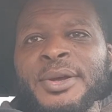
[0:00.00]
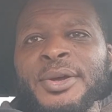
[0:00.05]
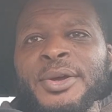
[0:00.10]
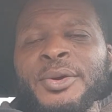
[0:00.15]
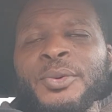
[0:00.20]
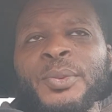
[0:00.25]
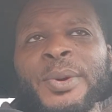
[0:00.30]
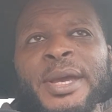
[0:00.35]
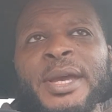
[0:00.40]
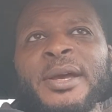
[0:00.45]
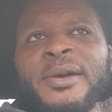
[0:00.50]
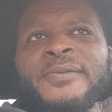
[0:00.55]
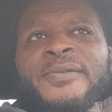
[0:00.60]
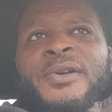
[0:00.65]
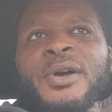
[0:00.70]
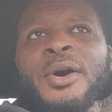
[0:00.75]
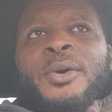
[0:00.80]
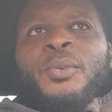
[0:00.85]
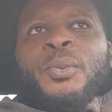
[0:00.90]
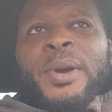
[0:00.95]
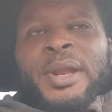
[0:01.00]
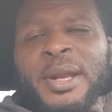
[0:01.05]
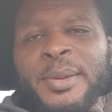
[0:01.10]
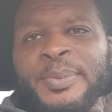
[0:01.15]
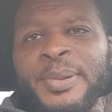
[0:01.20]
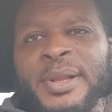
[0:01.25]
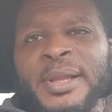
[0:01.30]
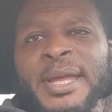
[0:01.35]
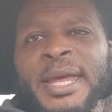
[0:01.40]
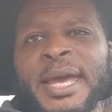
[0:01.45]
we have got
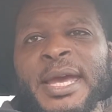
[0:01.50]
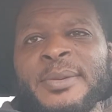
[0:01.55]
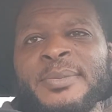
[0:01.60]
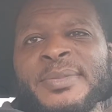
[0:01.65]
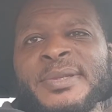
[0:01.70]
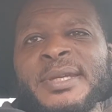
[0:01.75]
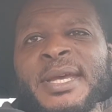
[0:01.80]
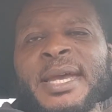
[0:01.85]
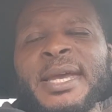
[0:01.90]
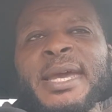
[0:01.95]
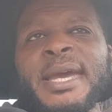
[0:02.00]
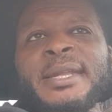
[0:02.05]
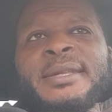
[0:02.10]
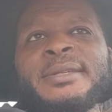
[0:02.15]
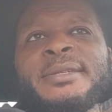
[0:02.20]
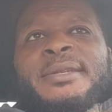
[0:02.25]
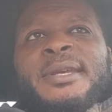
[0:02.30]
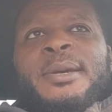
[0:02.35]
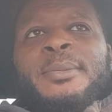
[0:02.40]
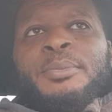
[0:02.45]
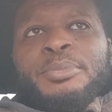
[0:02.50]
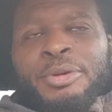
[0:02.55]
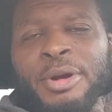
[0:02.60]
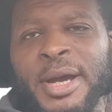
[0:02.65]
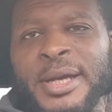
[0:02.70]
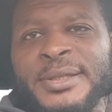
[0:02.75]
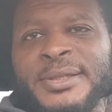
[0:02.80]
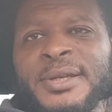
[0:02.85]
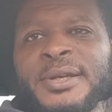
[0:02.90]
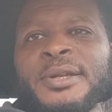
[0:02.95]
winnable games against
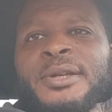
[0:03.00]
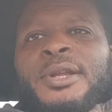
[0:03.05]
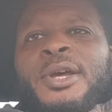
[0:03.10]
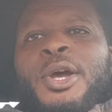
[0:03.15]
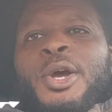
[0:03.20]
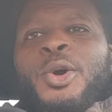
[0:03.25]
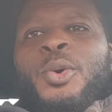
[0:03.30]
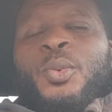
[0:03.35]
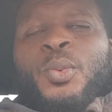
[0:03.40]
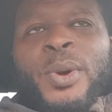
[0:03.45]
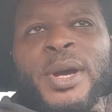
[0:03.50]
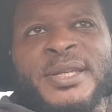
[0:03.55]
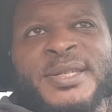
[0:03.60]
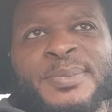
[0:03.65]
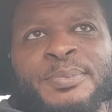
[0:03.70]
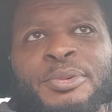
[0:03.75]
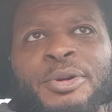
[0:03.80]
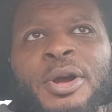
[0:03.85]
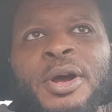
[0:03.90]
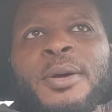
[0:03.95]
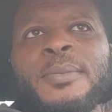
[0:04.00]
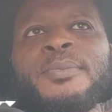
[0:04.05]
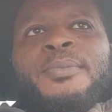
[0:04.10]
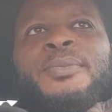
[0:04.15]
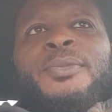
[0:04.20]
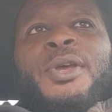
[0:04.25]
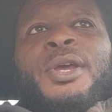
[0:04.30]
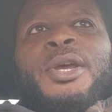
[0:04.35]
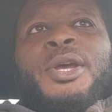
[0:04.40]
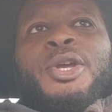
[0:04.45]
Brighton, West Brom,
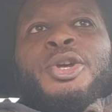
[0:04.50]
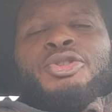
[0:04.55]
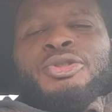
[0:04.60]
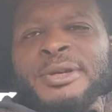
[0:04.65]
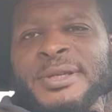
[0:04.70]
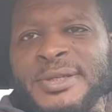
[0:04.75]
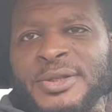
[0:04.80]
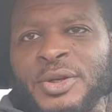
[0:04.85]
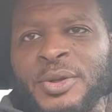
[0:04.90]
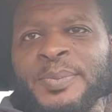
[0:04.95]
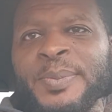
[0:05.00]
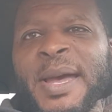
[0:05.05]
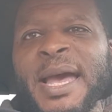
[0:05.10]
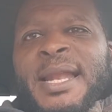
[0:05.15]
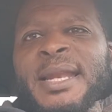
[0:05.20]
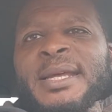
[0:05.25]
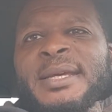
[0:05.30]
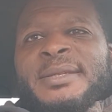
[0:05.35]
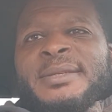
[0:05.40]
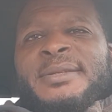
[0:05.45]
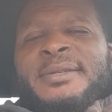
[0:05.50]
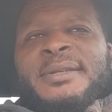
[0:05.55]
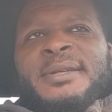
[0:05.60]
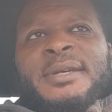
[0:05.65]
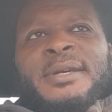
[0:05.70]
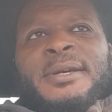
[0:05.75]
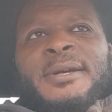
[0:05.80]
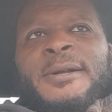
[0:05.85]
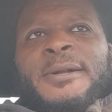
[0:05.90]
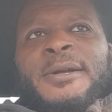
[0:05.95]
Crystal Palace,
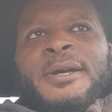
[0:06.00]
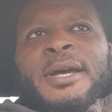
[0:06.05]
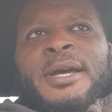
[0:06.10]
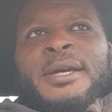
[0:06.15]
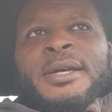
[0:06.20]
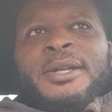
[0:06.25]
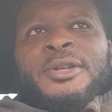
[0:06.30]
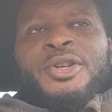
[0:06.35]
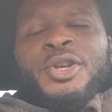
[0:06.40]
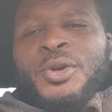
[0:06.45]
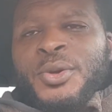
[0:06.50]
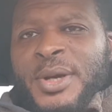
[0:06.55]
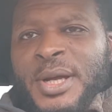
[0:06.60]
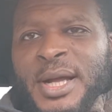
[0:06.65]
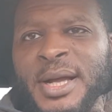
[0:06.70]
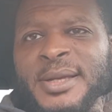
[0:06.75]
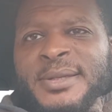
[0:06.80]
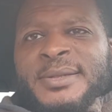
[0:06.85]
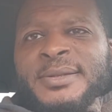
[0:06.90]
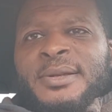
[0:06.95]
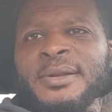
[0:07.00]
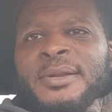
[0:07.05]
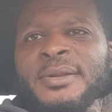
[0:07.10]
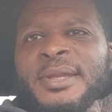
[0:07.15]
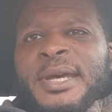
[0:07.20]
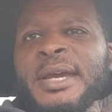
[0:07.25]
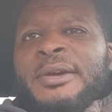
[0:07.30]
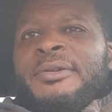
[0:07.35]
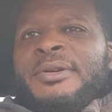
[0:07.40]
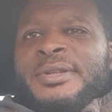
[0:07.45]
Newcastle.
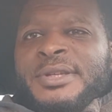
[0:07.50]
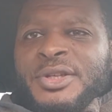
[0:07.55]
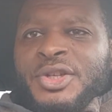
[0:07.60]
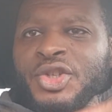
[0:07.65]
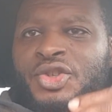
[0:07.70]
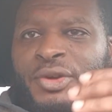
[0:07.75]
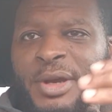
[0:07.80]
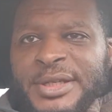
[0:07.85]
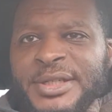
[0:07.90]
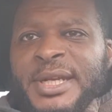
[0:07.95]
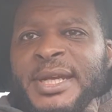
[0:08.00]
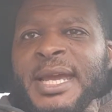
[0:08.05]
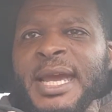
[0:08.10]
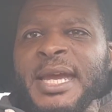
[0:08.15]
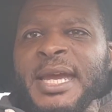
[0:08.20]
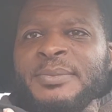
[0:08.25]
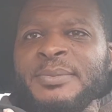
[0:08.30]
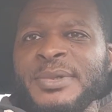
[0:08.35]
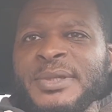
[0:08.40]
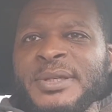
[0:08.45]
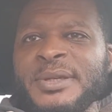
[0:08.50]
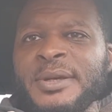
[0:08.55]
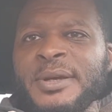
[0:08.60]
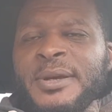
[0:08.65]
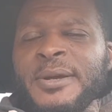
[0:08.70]
There is a stretch of games